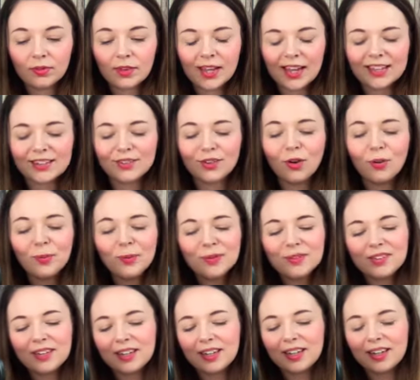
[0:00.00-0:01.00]
it's
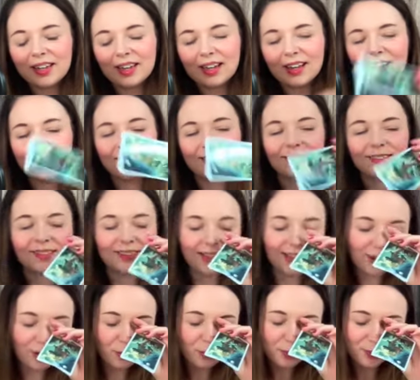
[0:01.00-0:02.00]
almost like I,
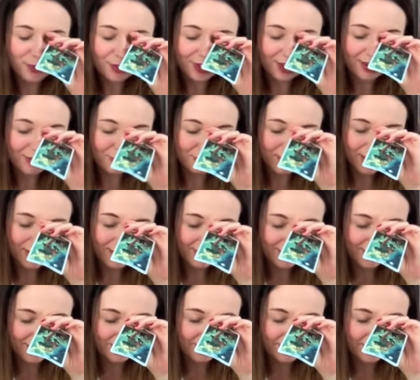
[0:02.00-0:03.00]
I almost kind of get
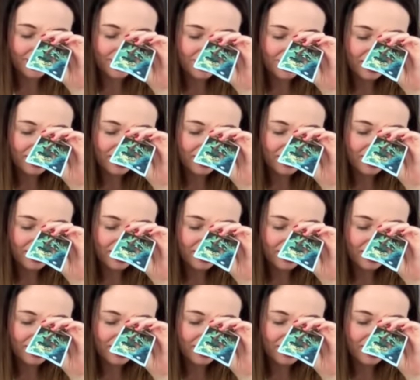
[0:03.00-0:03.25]
like